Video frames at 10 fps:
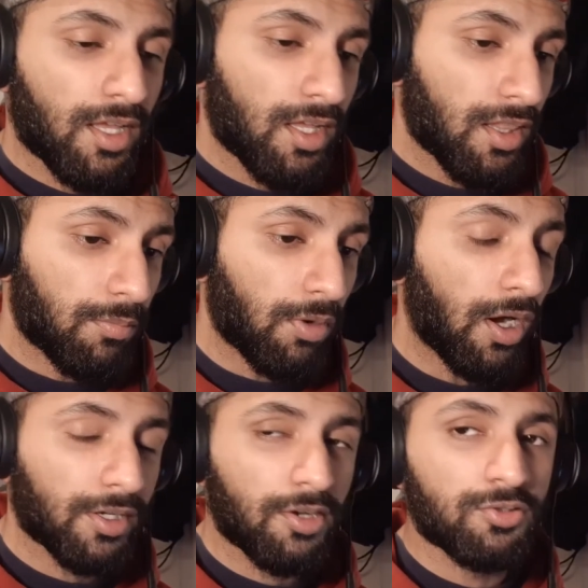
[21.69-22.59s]
the
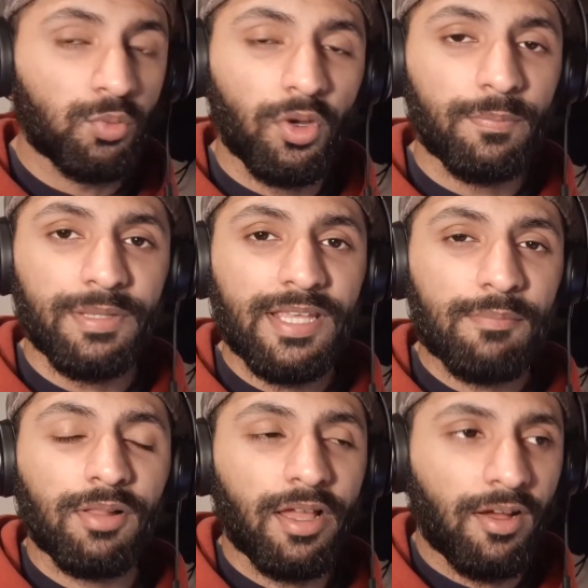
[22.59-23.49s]
Broncos would be a
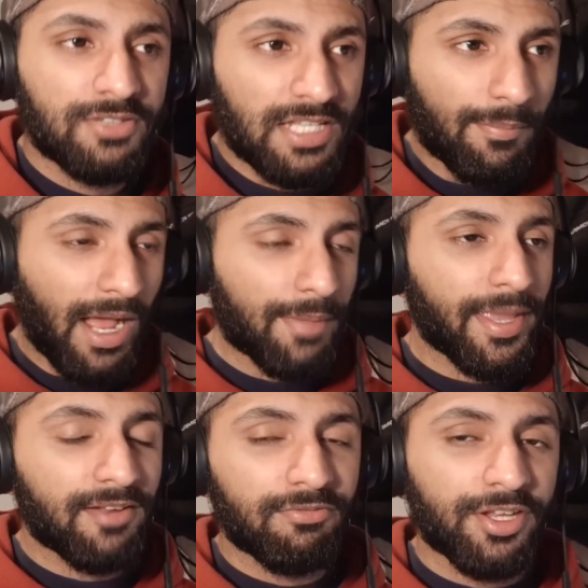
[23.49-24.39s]
playoff team. I
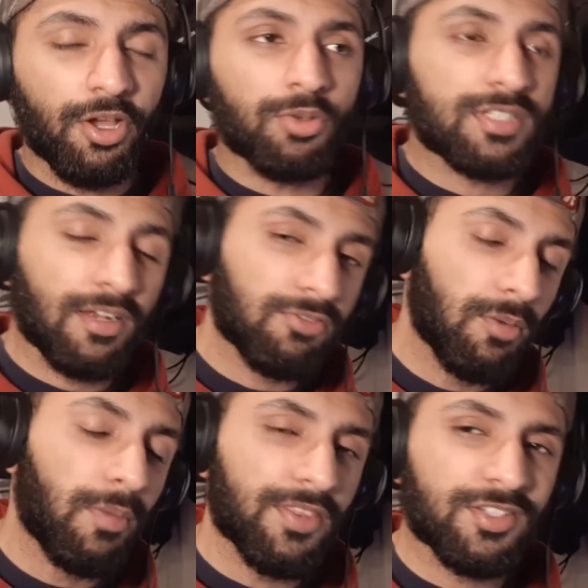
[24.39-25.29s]
made a video
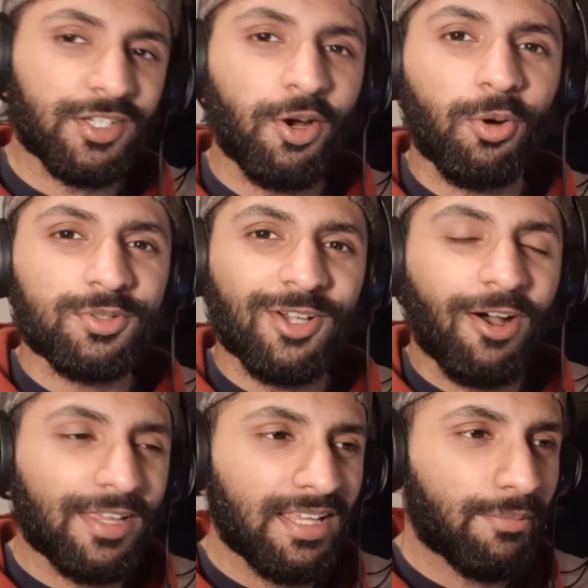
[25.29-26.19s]
several months ago
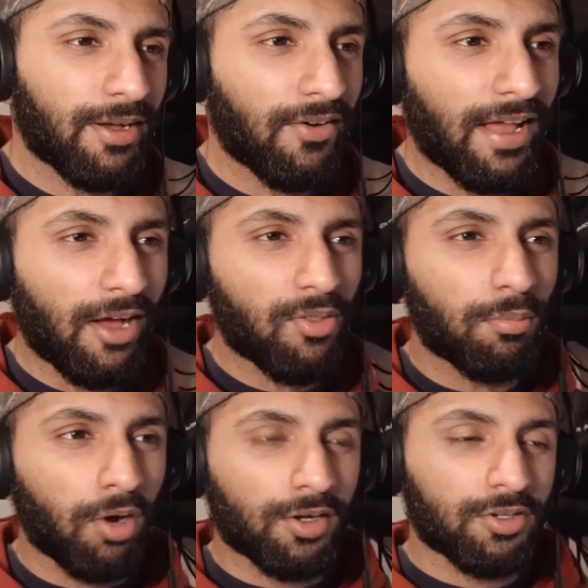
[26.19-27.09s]
talking about how the
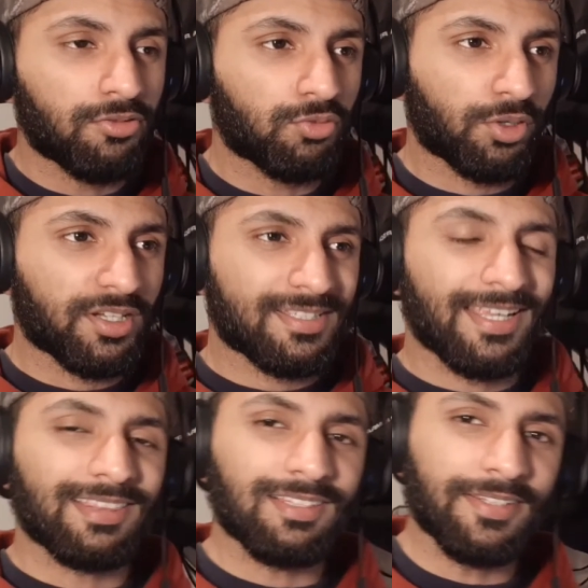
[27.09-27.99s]
Broncos were going to
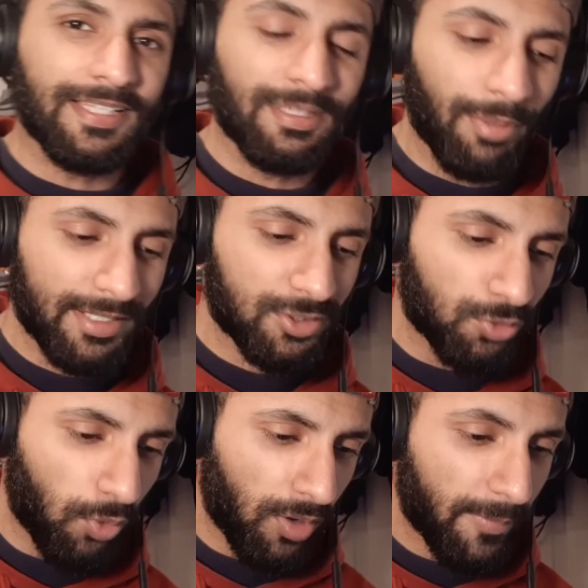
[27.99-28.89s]
take the league by
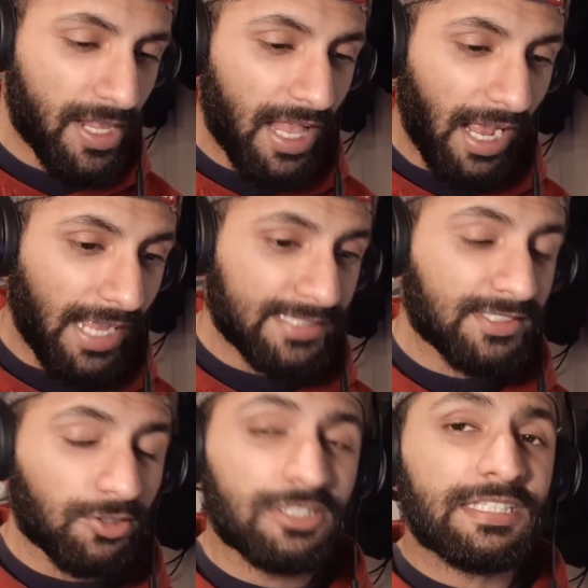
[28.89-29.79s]
storm. I
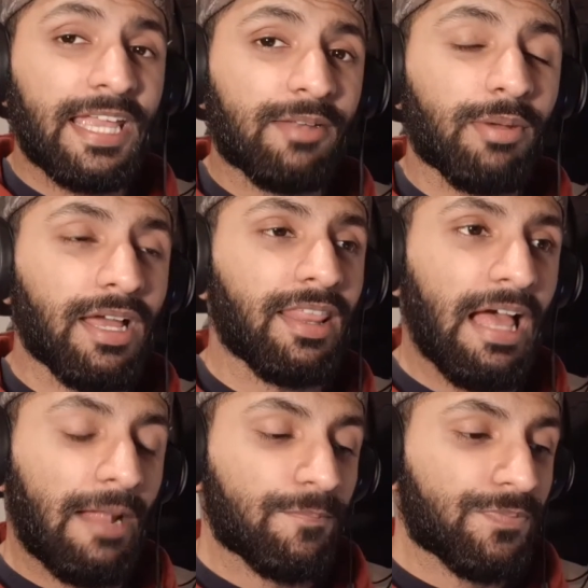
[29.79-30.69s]
still stand by
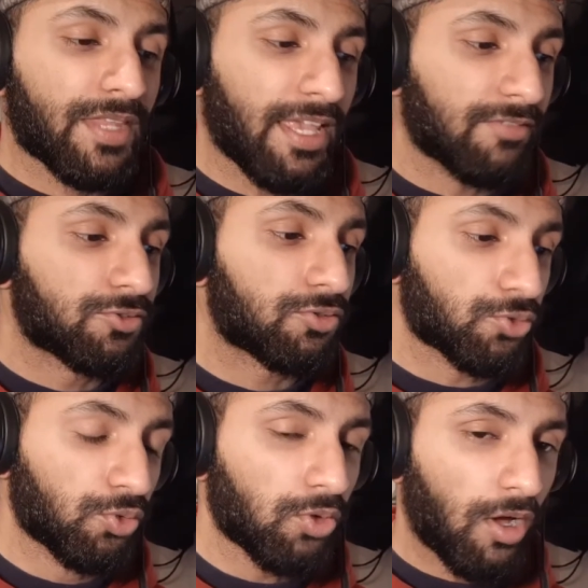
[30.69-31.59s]
that. If
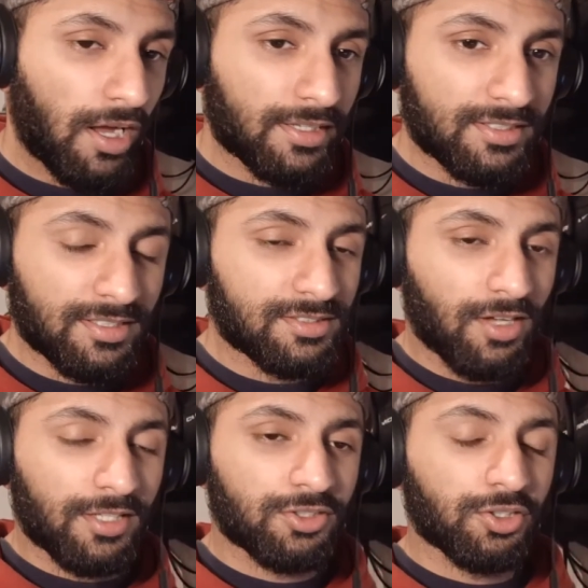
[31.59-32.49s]
Drew Lock does
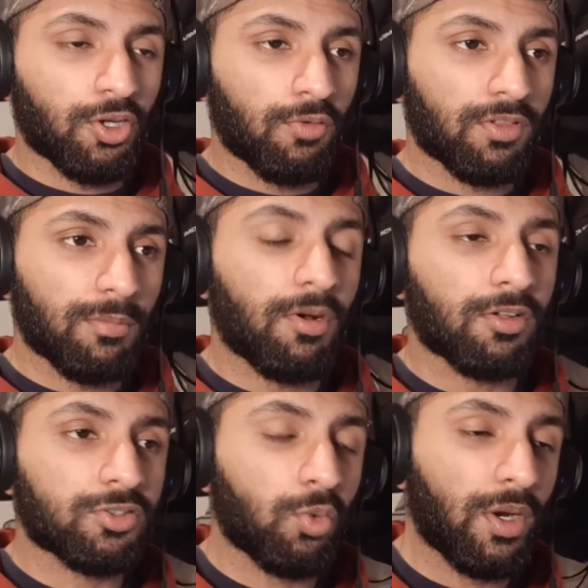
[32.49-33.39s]
not turn over the
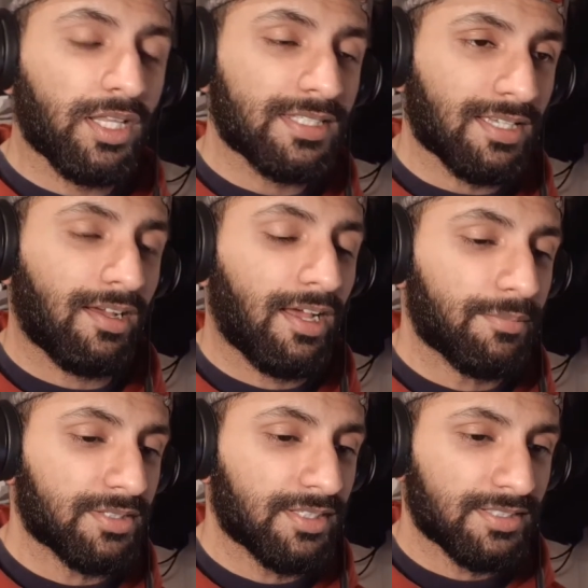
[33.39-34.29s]
ball 20
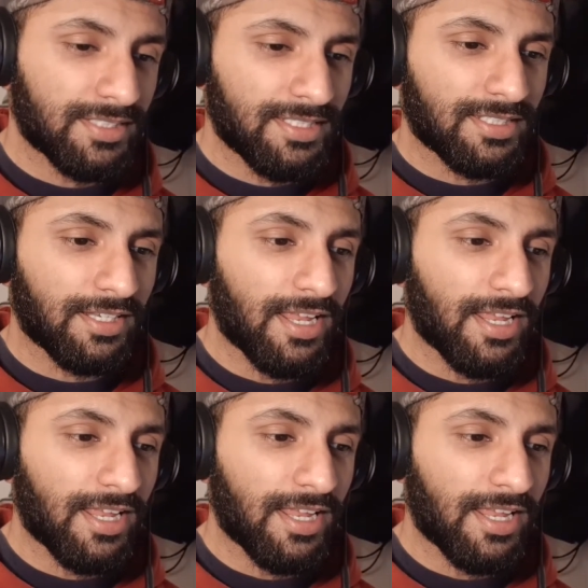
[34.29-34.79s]
times this season,